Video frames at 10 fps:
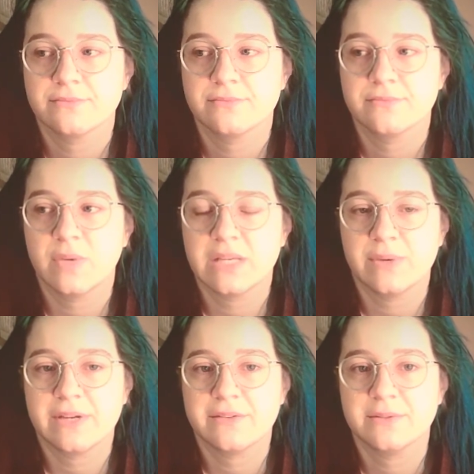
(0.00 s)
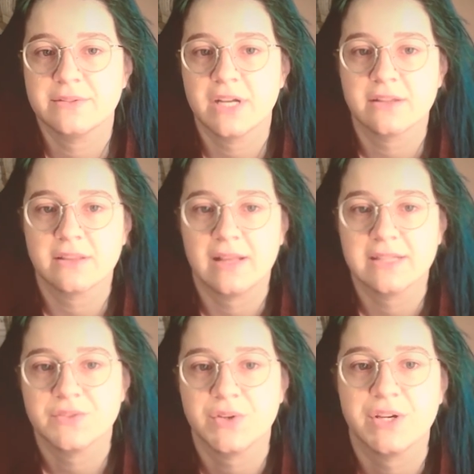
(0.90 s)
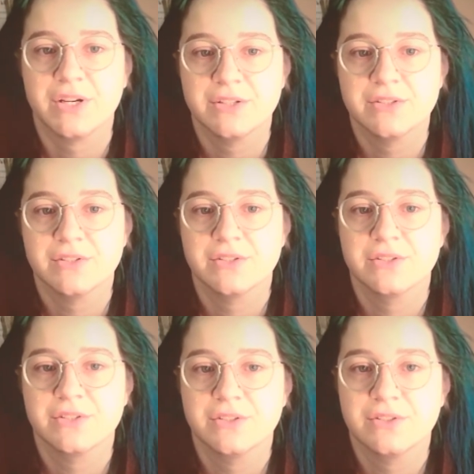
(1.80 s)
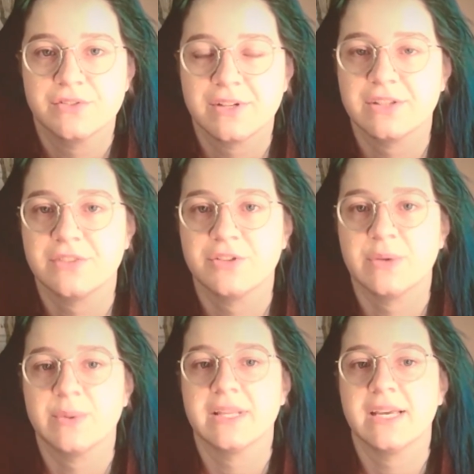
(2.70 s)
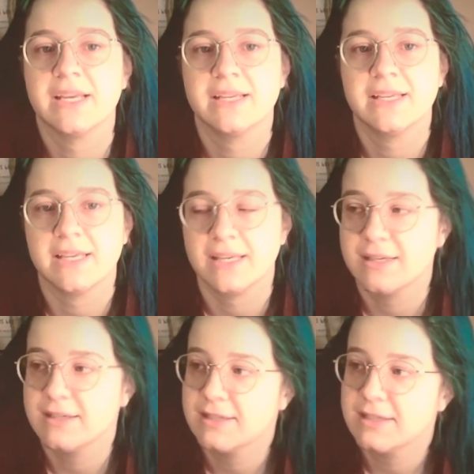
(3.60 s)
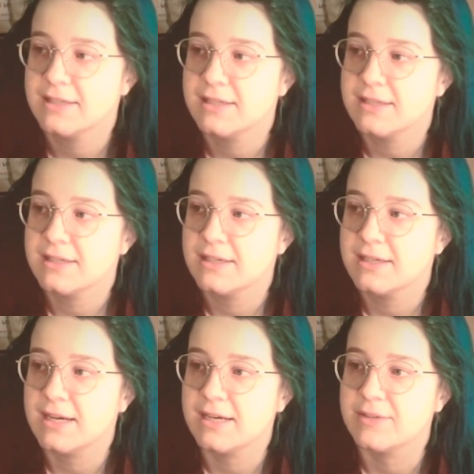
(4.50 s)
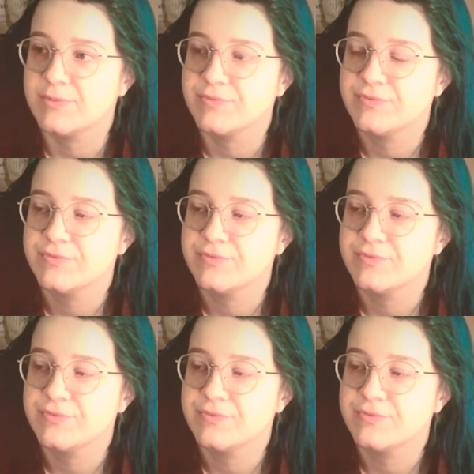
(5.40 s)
we talked the last few years fairly frequently. He's a